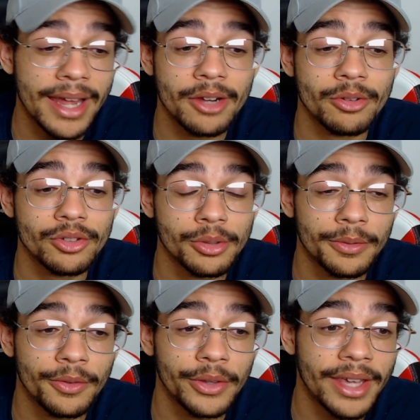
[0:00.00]
I don't
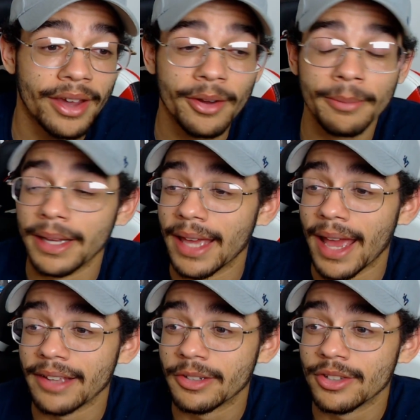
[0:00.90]
truthfully care, but
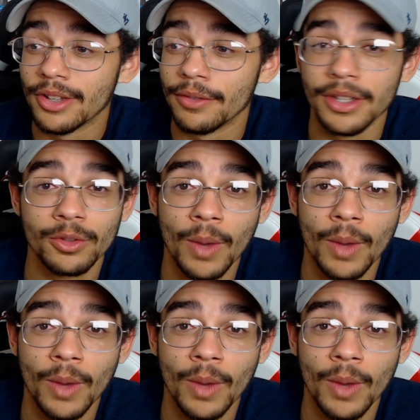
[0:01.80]
ask yourself this: